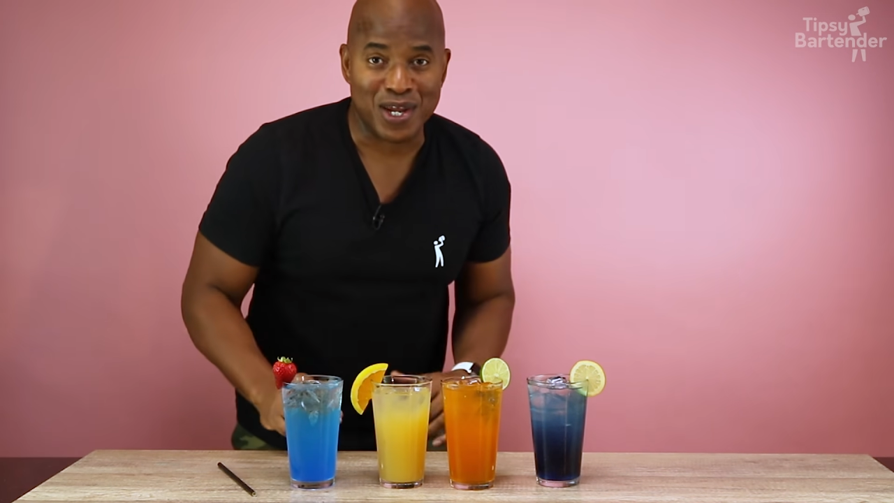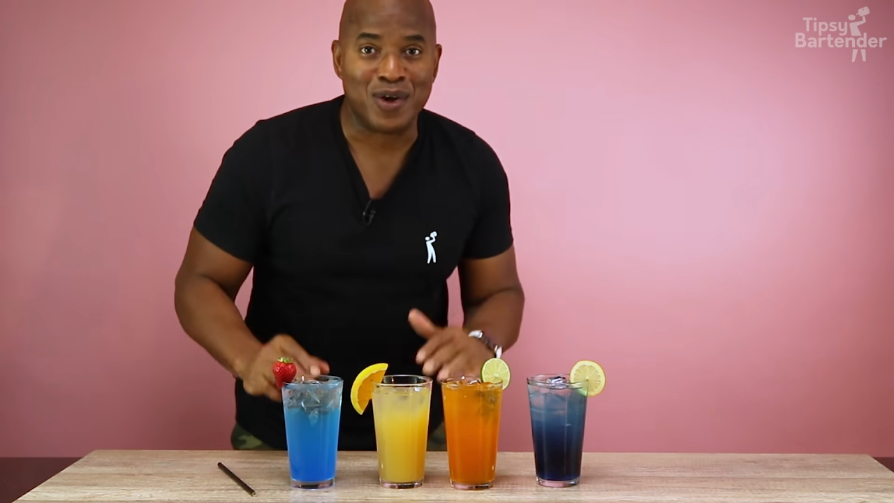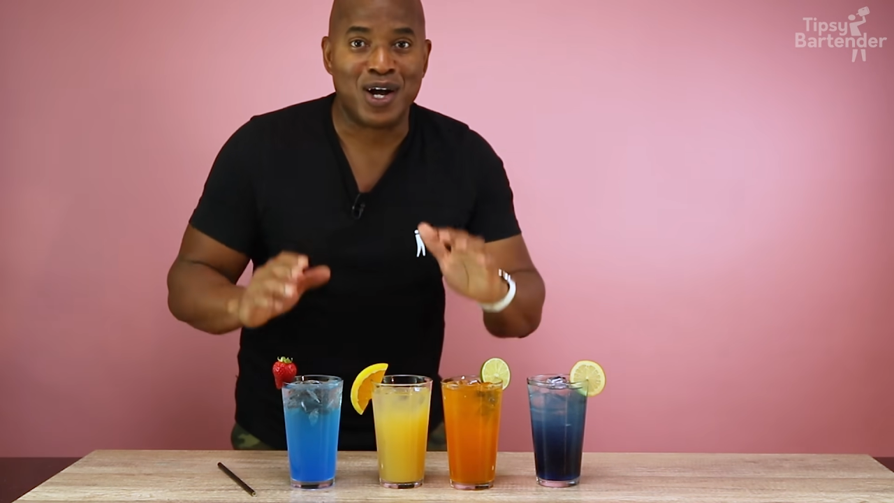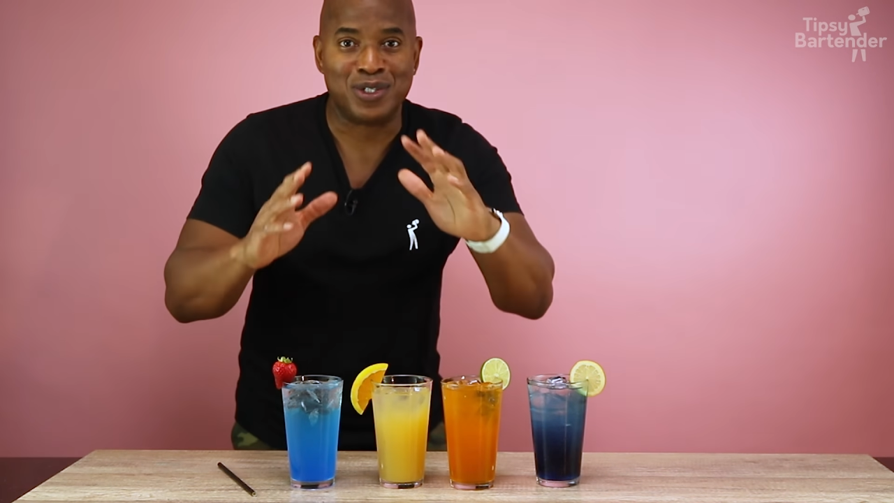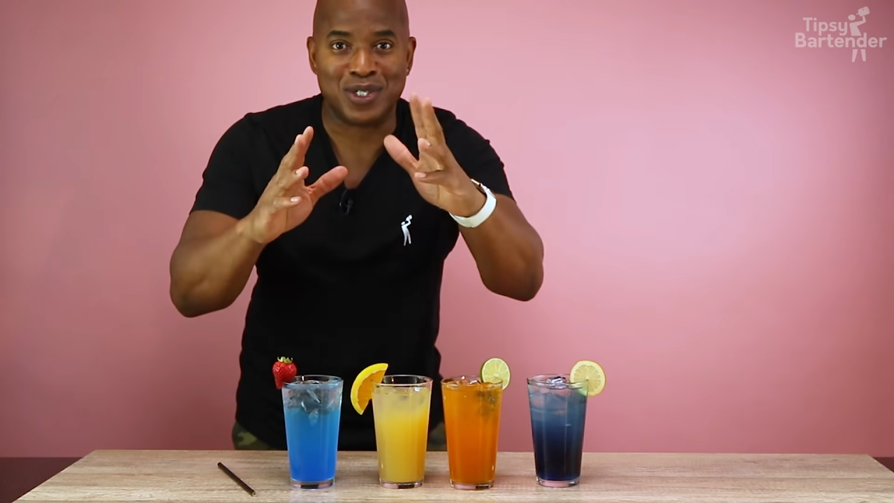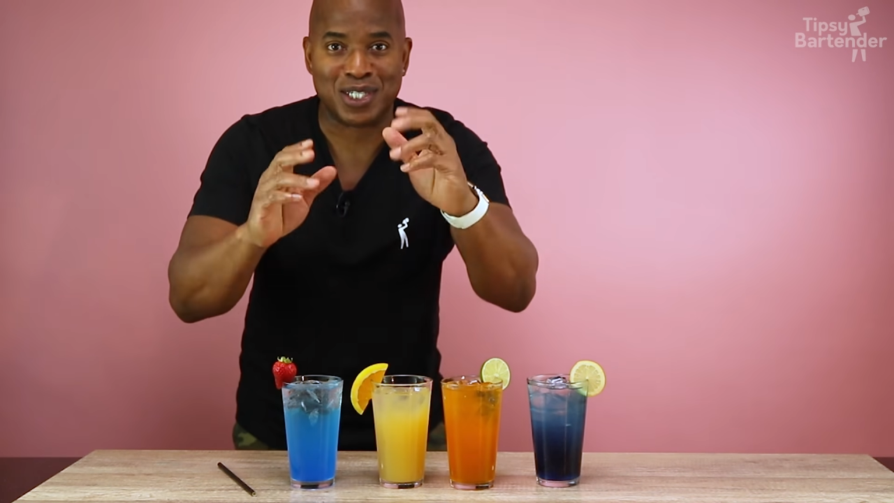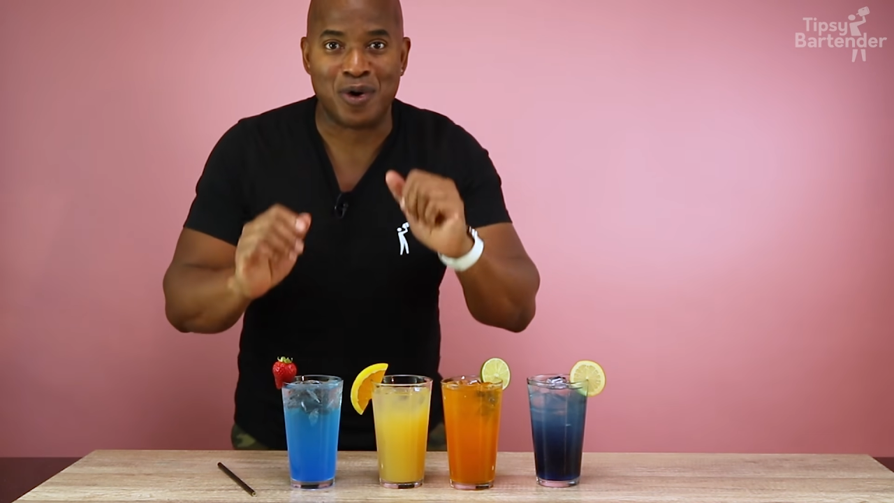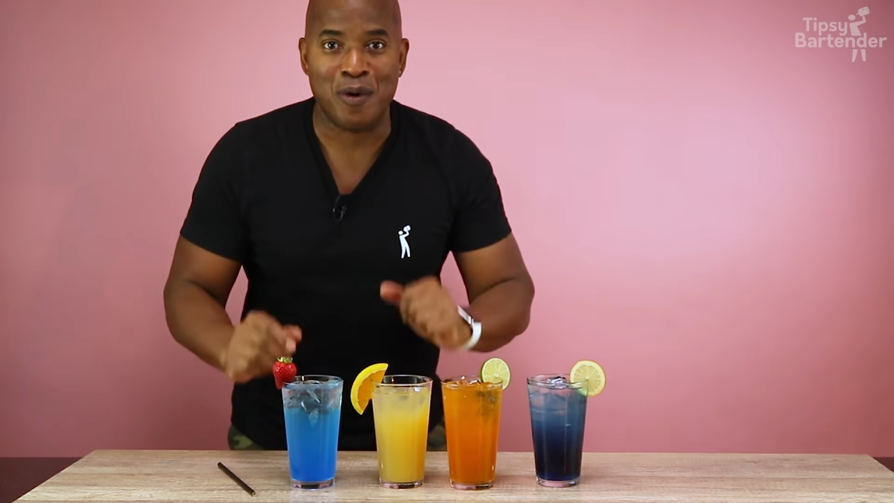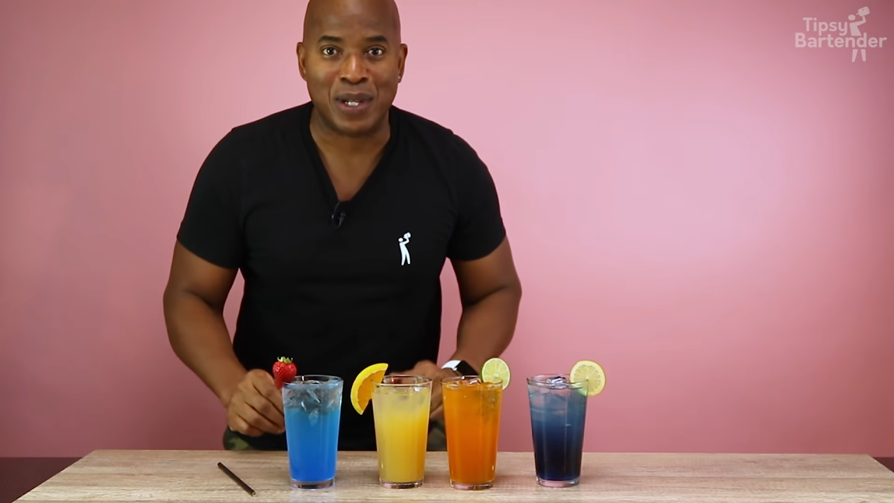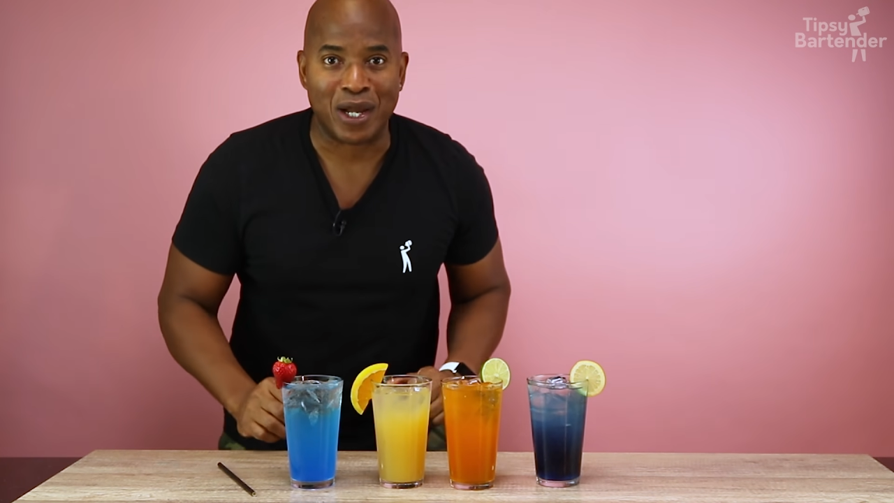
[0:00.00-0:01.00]
You all do it at
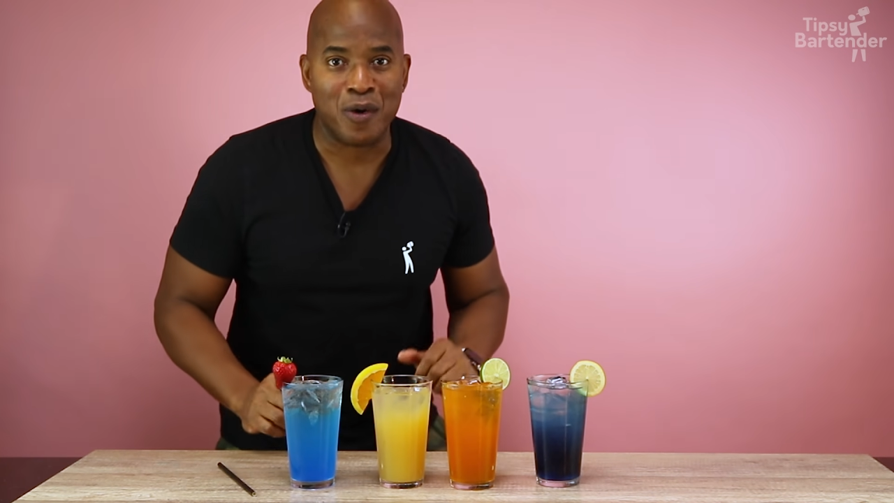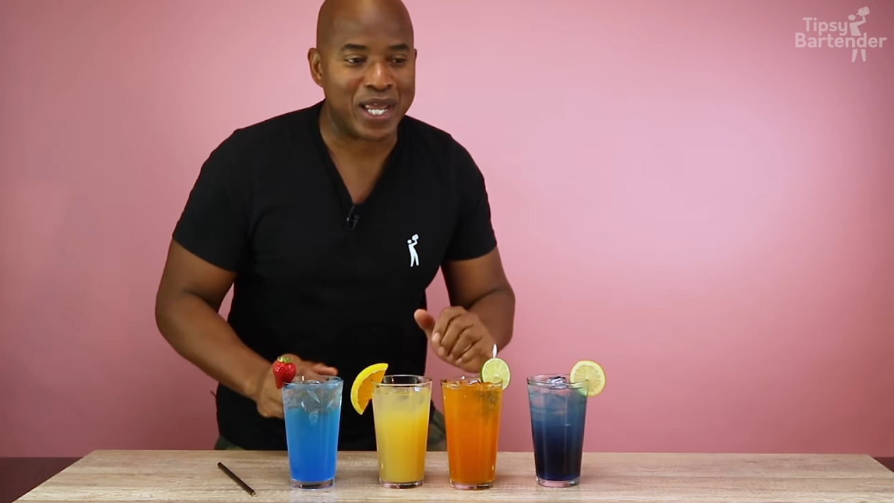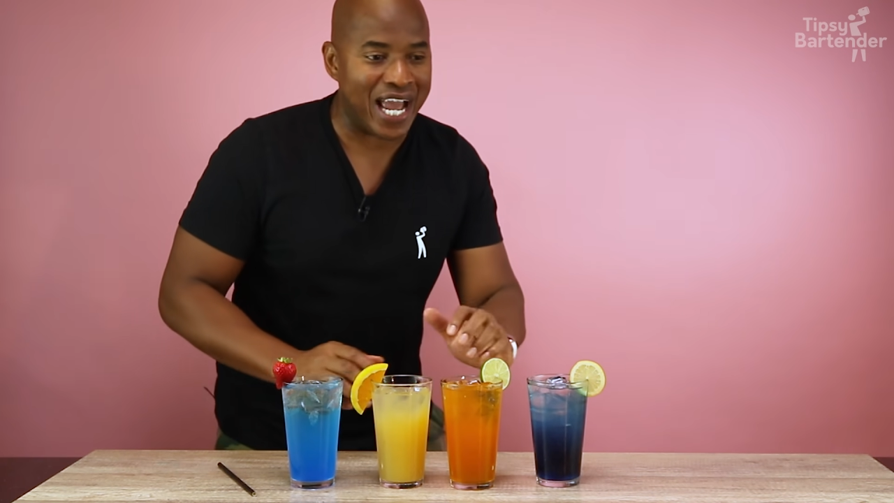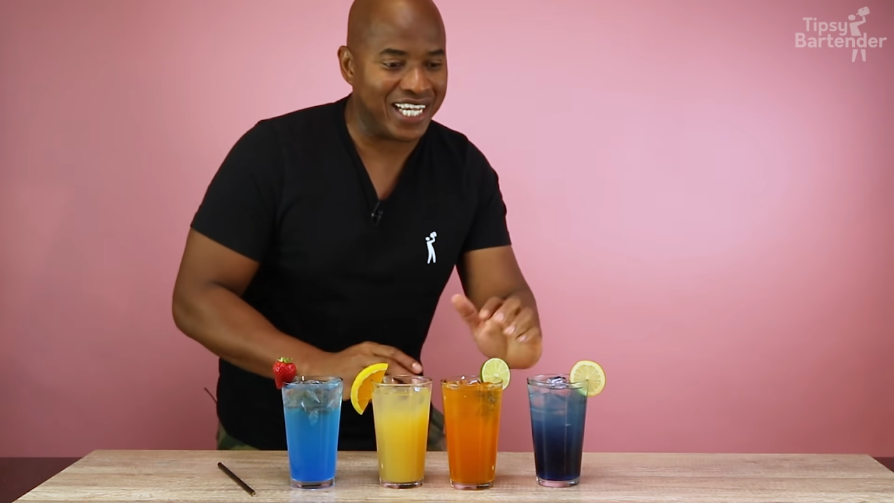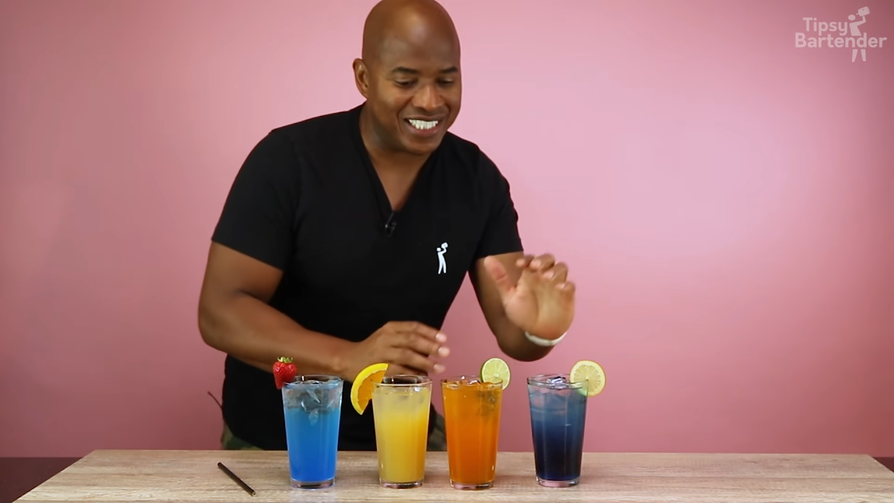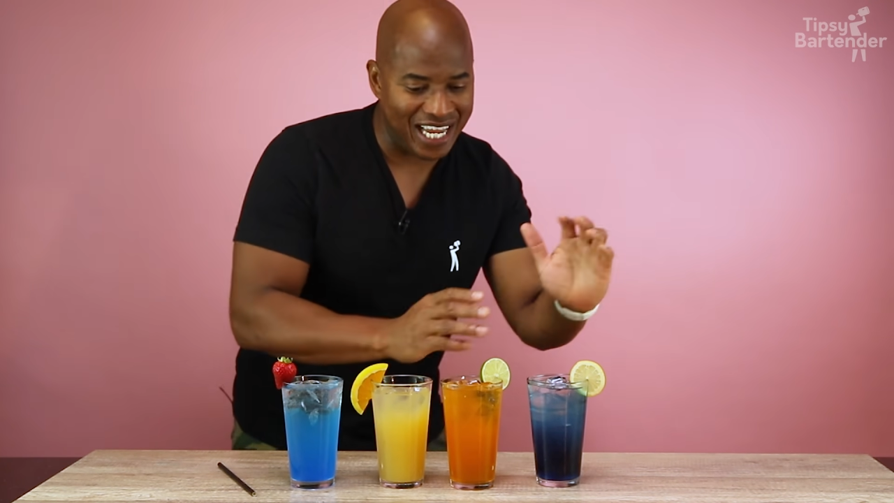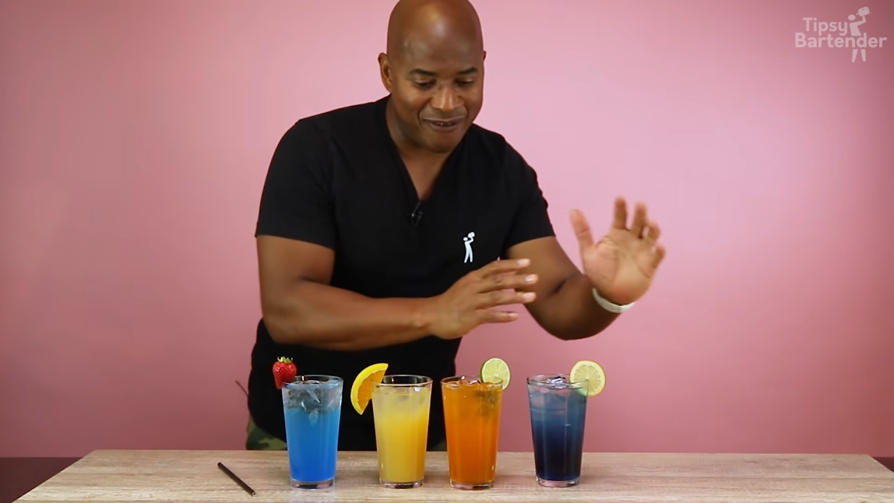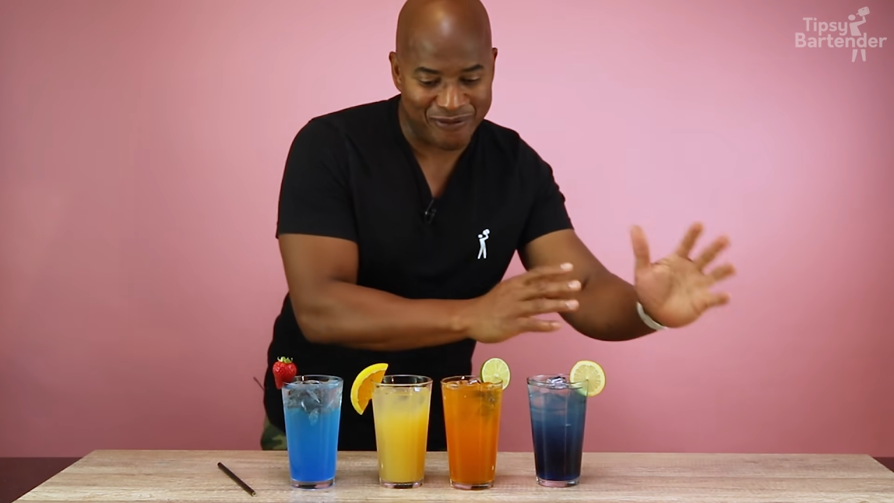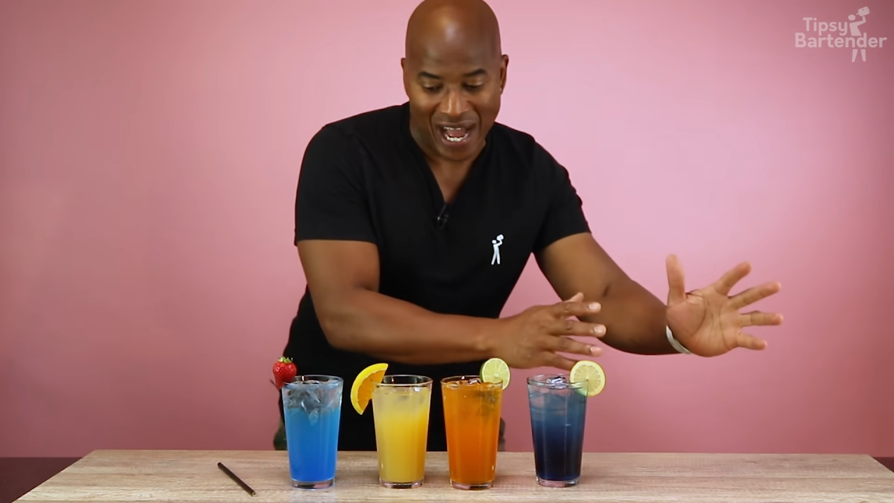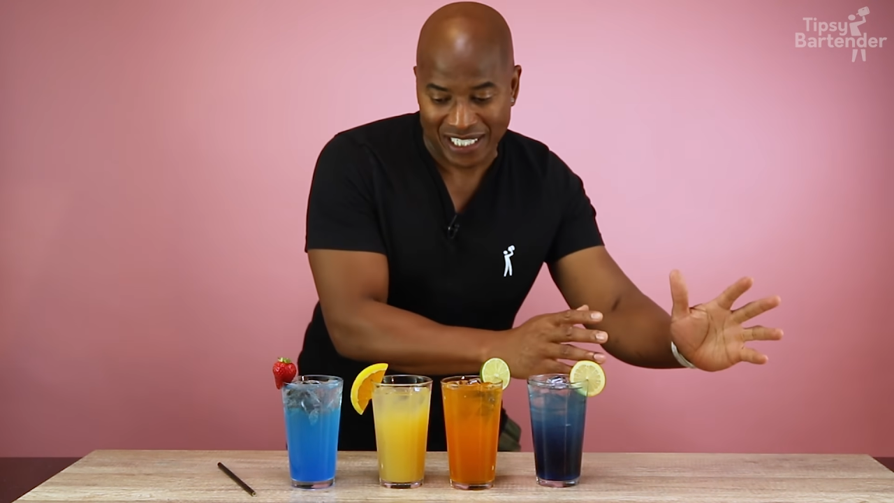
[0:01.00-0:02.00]
home, like, okay, I can take
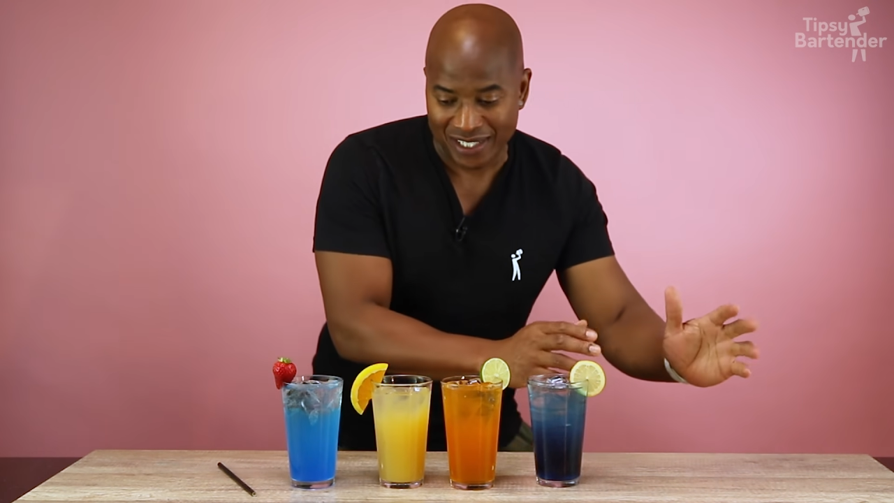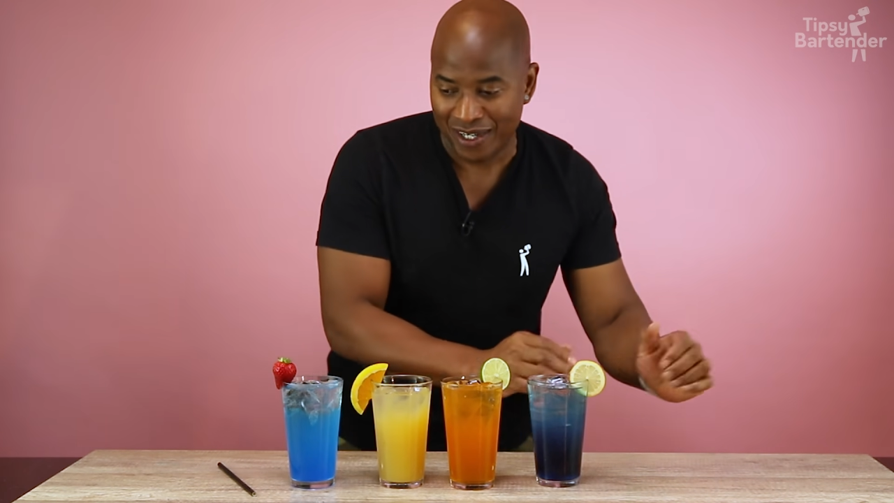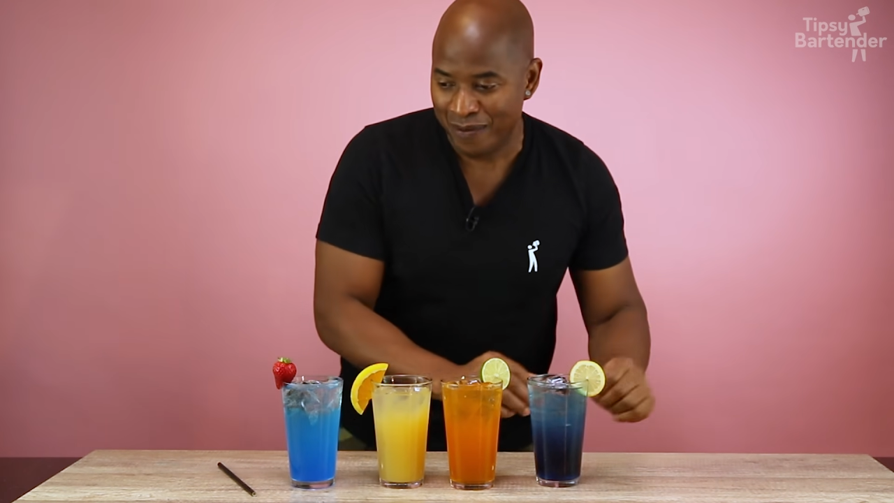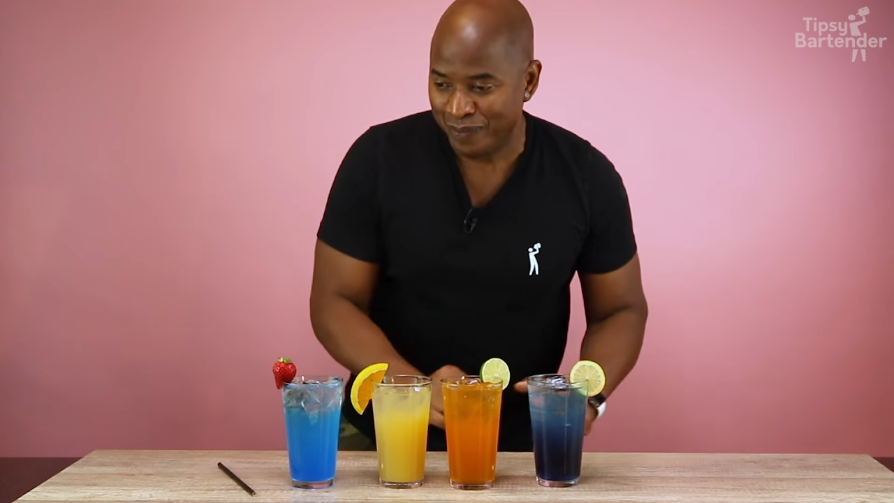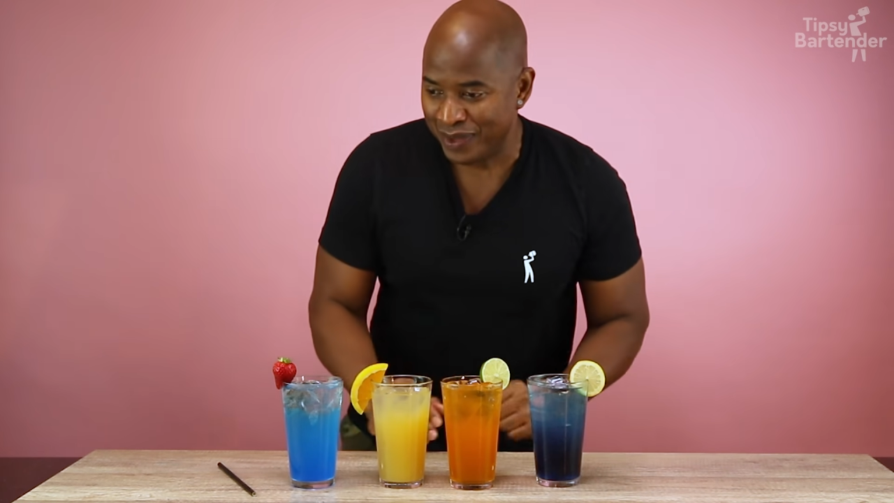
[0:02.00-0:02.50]
Fanta,